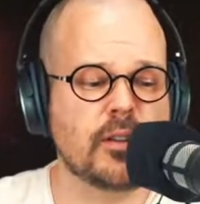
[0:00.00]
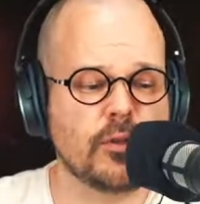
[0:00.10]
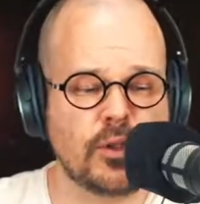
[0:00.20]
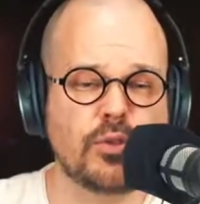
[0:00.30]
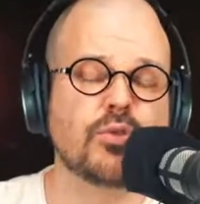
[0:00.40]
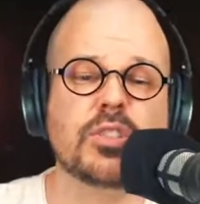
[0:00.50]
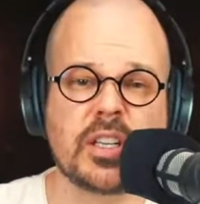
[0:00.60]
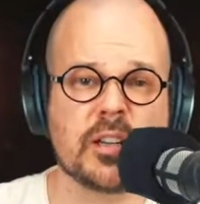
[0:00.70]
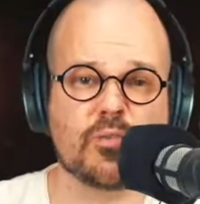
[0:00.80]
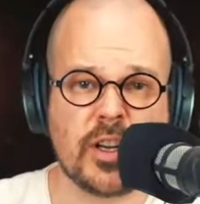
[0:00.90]
you to
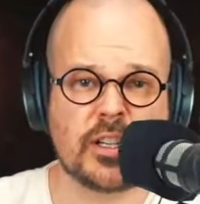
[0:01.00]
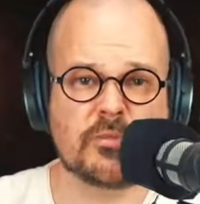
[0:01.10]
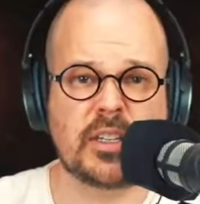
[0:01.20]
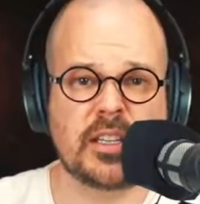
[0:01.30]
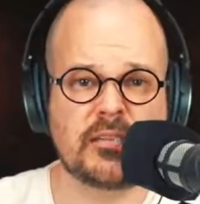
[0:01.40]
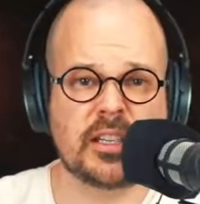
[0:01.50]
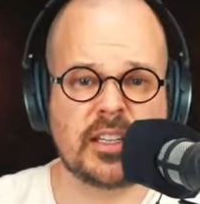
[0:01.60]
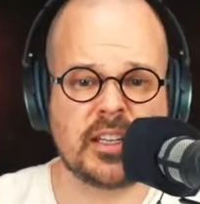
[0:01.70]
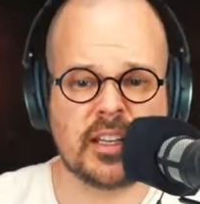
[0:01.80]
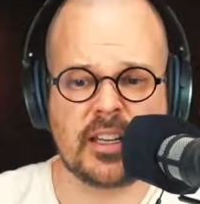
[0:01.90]
sit and watch me.
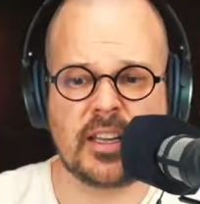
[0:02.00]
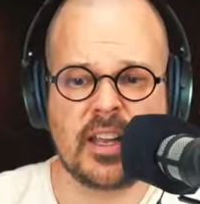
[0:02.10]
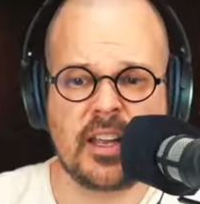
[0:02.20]
Right?